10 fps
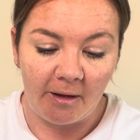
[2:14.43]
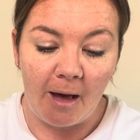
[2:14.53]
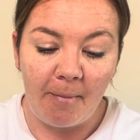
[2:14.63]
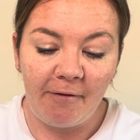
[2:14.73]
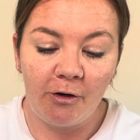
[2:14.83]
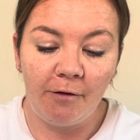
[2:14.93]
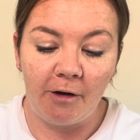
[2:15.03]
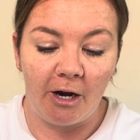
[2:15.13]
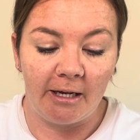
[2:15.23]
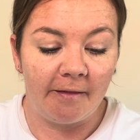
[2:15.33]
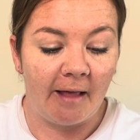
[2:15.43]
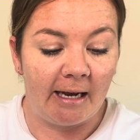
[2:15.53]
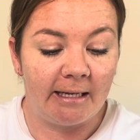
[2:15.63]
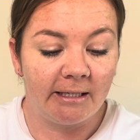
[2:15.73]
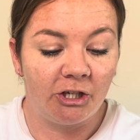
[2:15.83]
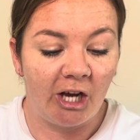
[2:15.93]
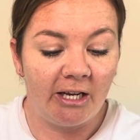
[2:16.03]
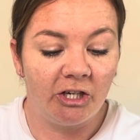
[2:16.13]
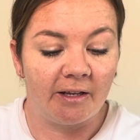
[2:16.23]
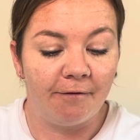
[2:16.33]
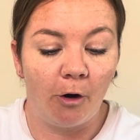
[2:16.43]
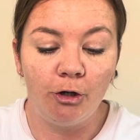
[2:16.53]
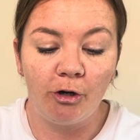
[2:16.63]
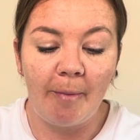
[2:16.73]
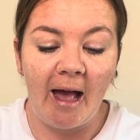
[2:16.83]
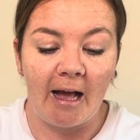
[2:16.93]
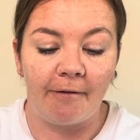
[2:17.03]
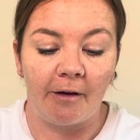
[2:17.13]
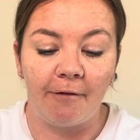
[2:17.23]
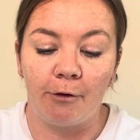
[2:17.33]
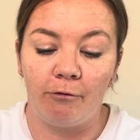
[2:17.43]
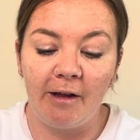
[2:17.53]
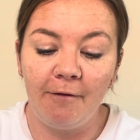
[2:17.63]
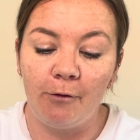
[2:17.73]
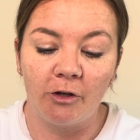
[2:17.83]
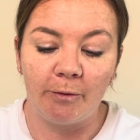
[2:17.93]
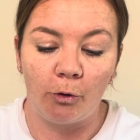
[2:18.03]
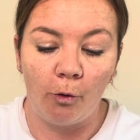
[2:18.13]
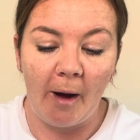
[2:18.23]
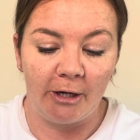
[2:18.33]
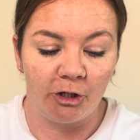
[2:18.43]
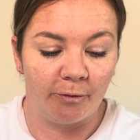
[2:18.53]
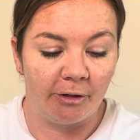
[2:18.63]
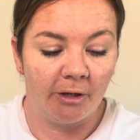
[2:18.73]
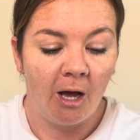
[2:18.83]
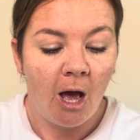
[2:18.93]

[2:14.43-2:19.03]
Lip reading: a method of learning that leads to changes in voluntary behaviour through reinforcement or punishment.